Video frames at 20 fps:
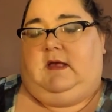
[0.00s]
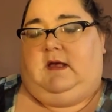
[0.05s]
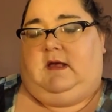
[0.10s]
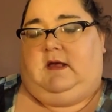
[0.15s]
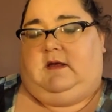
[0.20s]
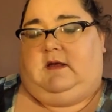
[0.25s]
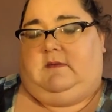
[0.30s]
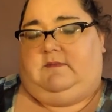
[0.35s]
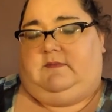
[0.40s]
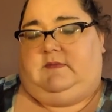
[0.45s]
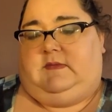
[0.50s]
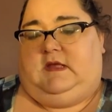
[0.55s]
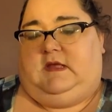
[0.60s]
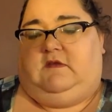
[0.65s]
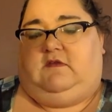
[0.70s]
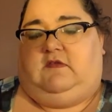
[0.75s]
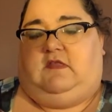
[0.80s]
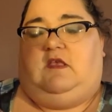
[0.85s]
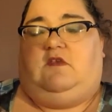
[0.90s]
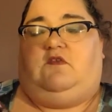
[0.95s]
Um,
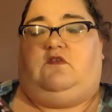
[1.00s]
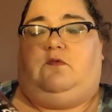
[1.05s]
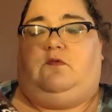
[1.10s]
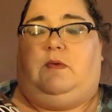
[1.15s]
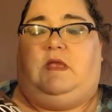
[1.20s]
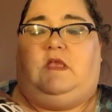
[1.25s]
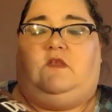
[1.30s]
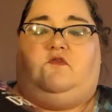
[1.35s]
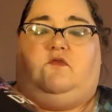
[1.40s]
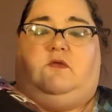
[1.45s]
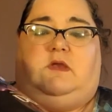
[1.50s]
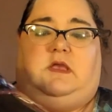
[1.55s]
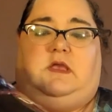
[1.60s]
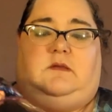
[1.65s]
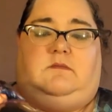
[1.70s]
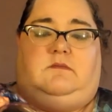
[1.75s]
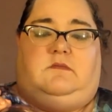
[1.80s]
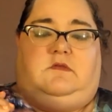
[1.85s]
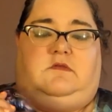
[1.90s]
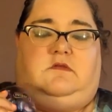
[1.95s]
is the Sweet
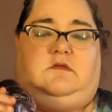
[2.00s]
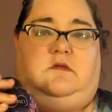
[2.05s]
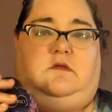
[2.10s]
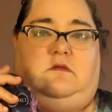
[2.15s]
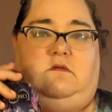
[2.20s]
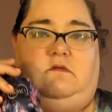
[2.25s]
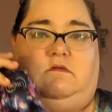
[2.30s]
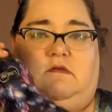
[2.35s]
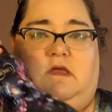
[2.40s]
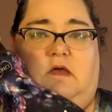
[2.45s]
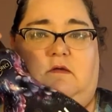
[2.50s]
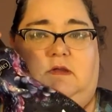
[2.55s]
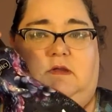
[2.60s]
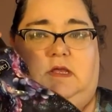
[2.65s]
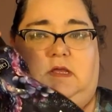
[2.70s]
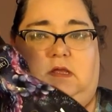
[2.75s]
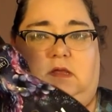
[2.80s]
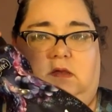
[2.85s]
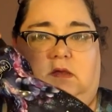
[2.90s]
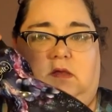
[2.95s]
Dreams
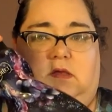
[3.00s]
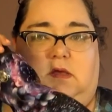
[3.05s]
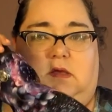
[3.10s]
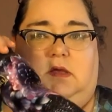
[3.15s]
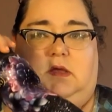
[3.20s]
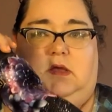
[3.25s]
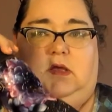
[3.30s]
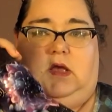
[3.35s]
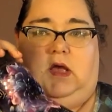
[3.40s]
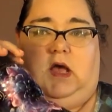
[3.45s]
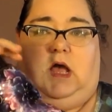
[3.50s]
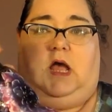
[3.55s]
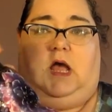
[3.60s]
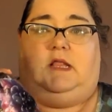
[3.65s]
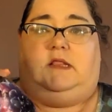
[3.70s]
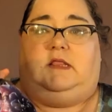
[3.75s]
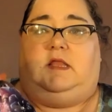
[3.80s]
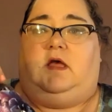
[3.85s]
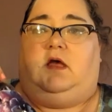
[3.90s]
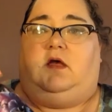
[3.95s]
Downy. I
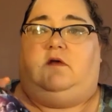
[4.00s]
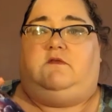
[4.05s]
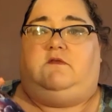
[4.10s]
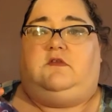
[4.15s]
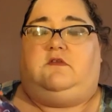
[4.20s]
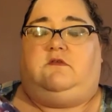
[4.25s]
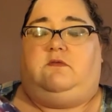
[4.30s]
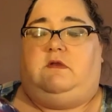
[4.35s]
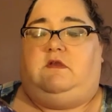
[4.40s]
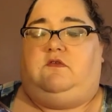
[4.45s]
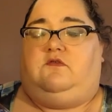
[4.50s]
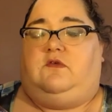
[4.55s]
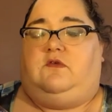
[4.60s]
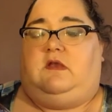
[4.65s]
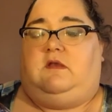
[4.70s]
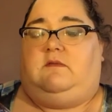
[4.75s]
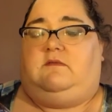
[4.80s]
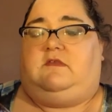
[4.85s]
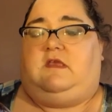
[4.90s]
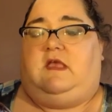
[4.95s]
love the Sweet
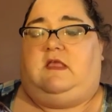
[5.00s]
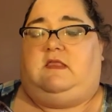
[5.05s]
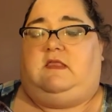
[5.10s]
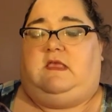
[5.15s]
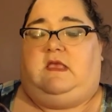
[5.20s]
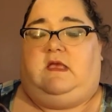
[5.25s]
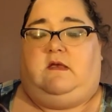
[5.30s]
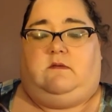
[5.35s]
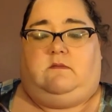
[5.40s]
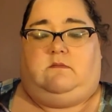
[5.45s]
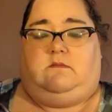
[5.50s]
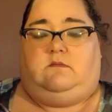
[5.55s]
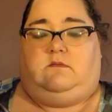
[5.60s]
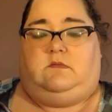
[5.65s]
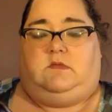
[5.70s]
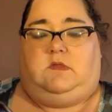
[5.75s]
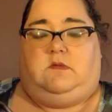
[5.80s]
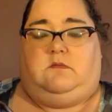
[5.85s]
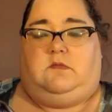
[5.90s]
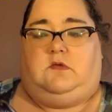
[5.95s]
Dreams and the um,
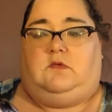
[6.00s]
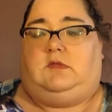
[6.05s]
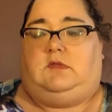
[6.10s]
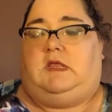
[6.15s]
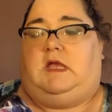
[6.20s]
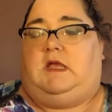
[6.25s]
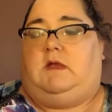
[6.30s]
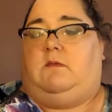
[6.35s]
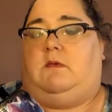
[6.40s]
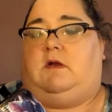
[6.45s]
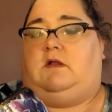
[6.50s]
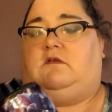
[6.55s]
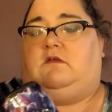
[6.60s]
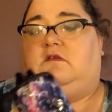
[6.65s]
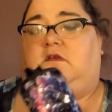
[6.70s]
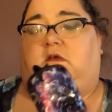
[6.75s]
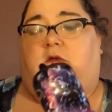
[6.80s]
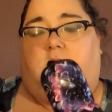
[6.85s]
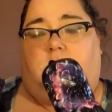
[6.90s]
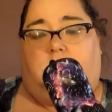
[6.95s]
the Moonlight one
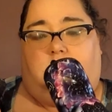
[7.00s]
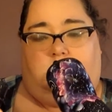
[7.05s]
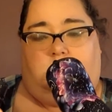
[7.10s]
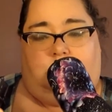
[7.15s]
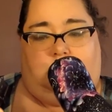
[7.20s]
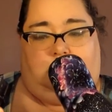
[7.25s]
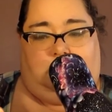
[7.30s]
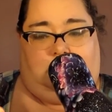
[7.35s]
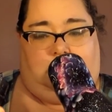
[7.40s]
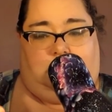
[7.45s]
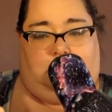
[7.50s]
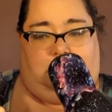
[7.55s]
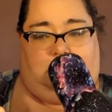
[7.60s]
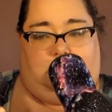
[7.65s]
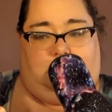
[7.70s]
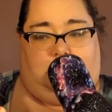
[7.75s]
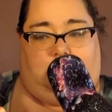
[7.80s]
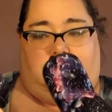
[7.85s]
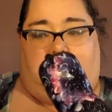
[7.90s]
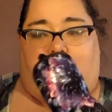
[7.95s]
too.
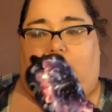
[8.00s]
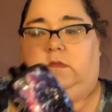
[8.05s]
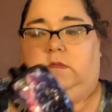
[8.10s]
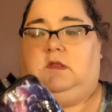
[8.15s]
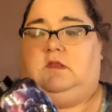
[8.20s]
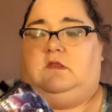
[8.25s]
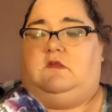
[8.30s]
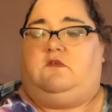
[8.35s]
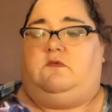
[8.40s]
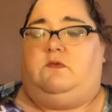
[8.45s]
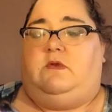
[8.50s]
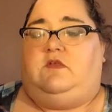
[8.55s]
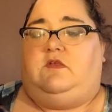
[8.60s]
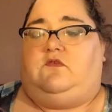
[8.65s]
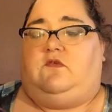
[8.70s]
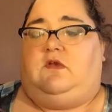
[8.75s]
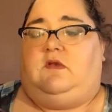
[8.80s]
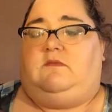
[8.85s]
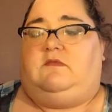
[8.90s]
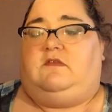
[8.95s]
The Sweet
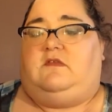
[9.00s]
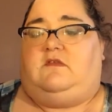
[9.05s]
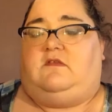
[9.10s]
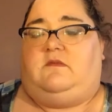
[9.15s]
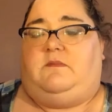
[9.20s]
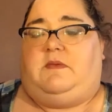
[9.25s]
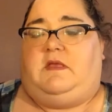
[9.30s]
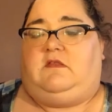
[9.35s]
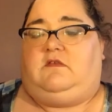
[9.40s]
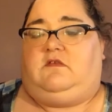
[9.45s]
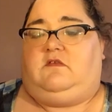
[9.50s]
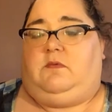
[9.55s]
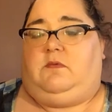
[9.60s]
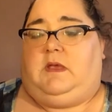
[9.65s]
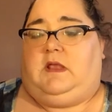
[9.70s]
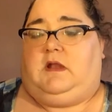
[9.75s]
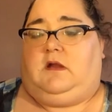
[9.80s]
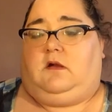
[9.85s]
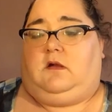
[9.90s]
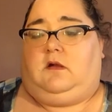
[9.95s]
Dreams is a bit
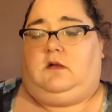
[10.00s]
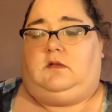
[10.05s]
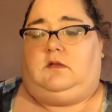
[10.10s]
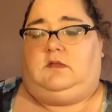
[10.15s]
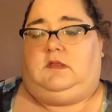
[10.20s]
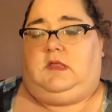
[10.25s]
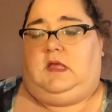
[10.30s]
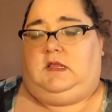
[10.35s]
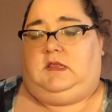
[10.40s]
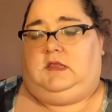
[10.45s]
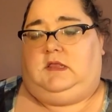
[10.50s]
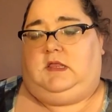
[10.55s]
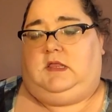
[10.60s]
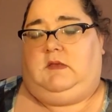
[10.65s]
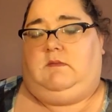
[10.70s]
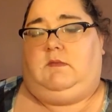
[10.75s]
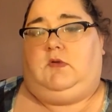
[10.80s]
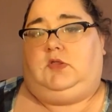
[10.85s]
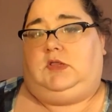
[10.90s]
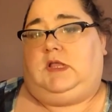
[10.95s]
sweeter than the
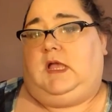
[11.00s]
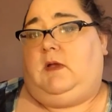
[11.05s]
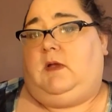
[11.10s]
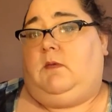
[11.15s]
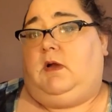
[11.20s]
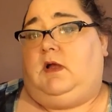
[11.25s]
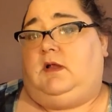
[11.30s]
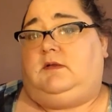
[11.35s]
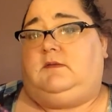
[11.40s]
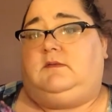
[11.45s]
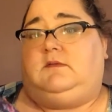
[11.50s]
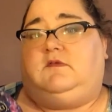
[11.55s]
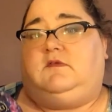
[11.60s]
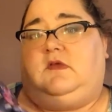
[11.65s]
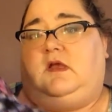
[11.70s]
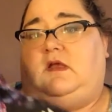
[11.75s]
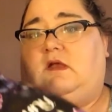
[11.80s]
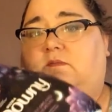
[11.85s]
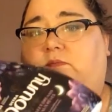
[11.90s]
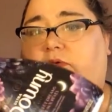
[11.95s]
Moonlight one, so
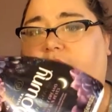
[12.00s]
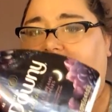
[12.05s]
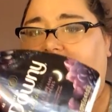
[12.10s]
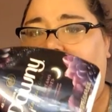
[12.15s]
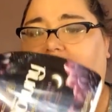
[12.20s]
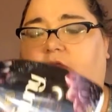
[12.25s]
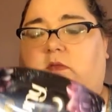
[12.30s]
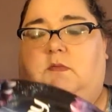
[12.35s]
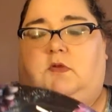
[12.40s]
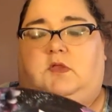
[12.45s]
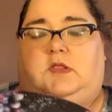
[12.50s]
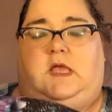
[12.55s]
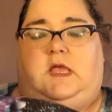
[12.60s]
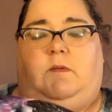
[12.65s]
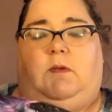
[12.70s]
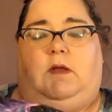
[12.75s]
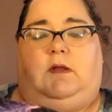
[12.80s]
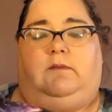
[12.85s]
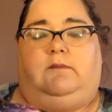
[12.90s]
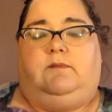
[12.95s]
I prefer the Moonlight
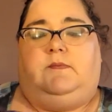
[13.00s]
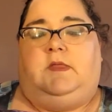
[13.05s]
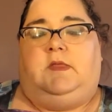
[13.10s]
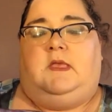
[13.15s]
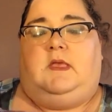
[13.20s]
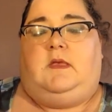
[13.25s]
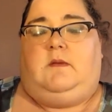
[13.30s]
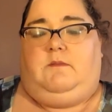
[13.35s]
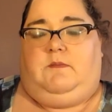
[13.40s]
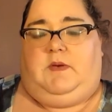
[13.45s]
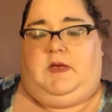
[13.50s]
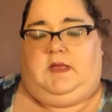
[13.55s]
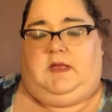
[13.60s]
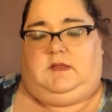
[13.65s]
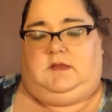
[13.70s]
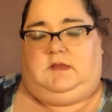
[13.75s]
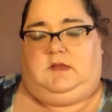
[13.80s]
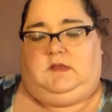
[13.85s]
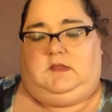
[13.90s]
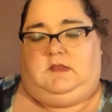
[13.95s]
one.
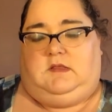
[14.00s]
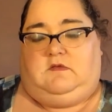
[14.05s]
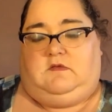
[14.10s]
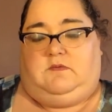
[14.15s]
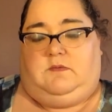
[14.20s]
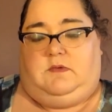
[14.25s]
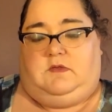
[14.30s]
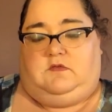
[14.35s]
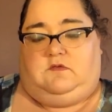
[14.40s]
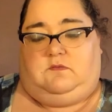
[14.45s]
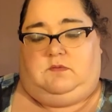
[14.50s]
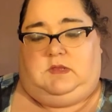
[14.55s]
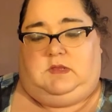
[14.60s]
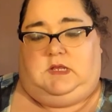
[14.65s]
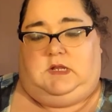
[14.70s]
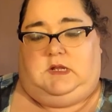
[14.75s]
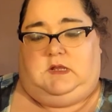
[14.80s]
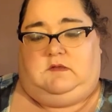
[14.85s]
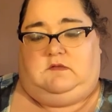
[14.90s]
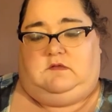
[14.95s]
But this one's
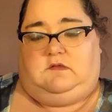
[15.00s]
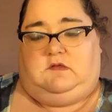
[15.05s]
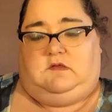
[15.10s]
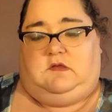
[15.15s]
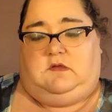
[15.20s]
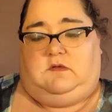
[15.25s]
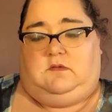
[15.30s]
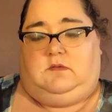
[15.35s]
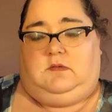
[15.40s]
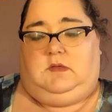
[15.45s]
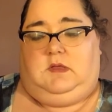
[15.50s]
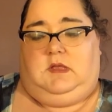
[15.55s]
really nice too.